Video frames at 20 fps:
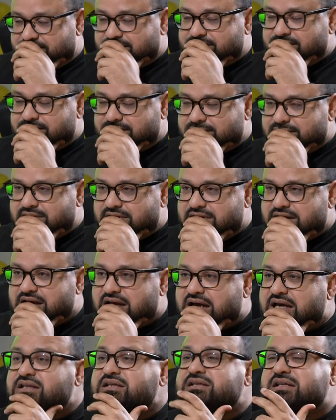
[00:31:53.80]
that. Uh,
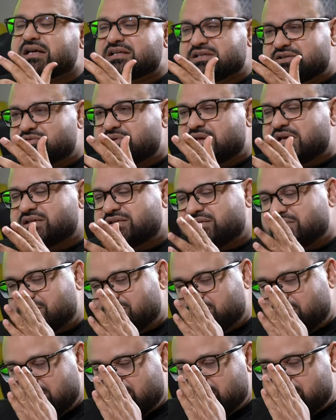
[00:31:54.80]
I think that's that's
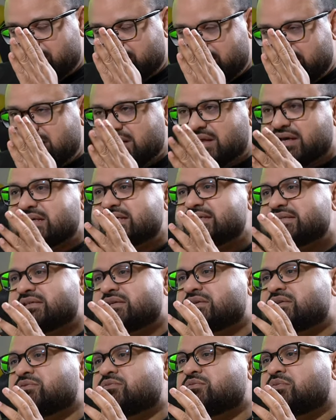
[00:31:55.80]
one of the main
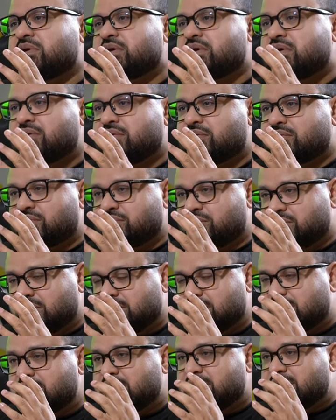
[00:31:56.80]
concern where uh,
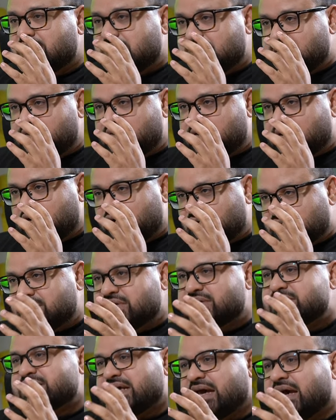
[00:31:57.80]
the the
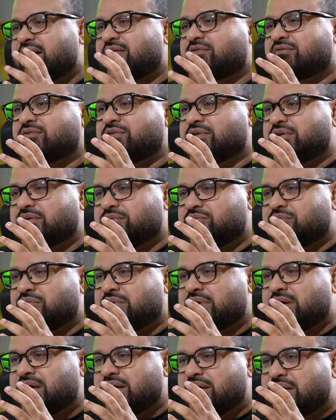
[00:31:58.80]
authors have,
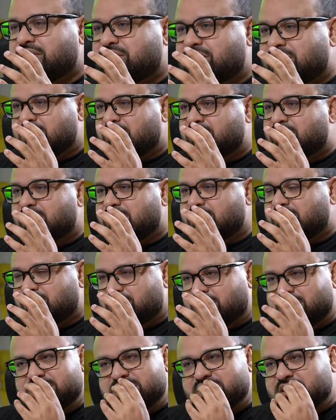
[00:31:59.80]
where they will
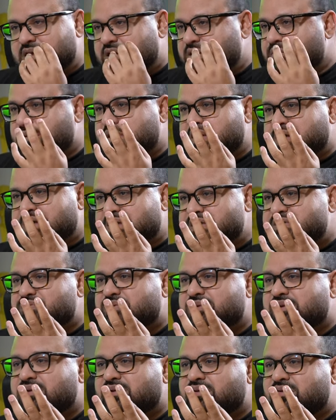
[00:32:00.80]
anybody else
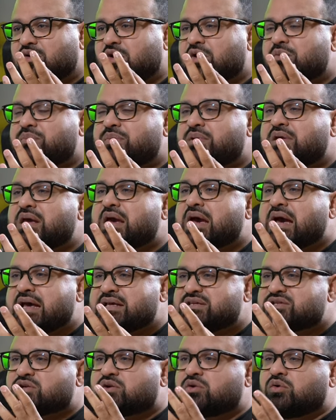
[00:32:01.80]
will not be
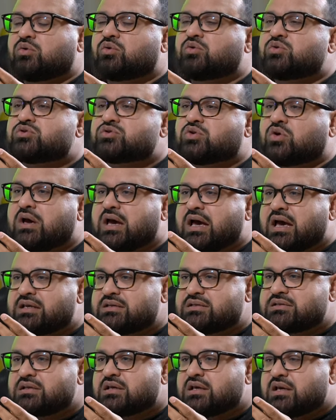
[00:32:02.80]
as close or
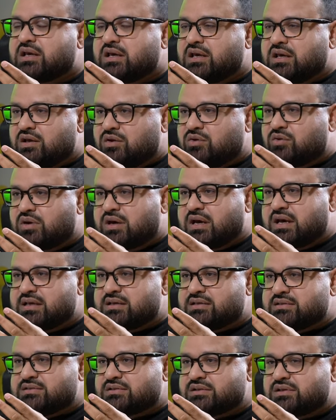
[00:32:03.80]
as you know
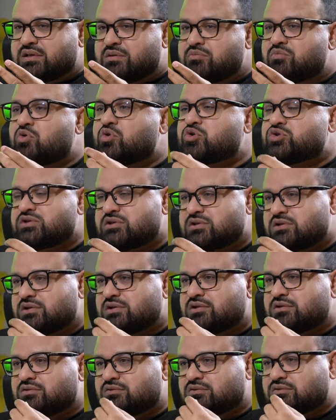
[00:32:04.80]
as
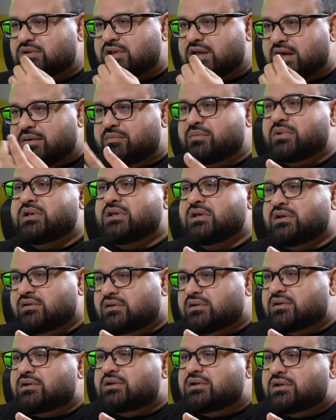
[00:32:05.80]
emotional to their material.